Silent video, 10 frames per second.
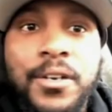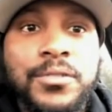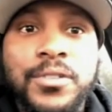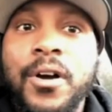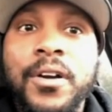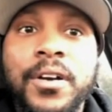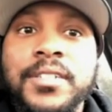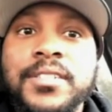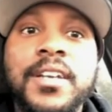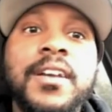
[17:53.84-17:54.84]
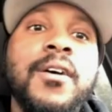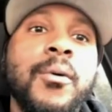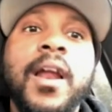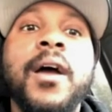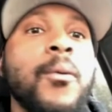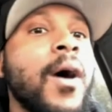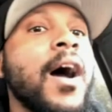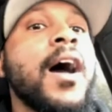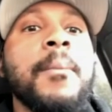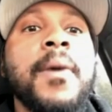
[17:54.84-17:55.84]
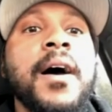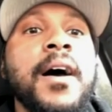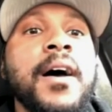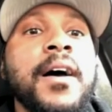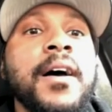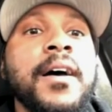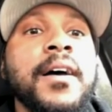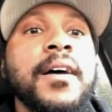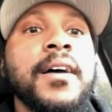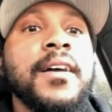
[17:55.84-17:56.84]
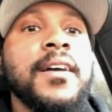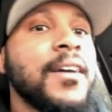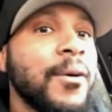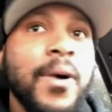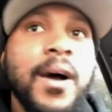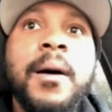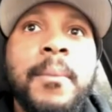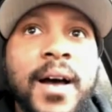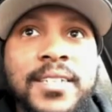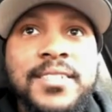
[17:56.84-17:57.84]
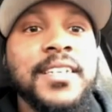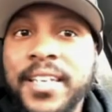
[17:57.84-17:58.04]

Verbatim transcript: how I even gravitated to those artists. Like, why am I?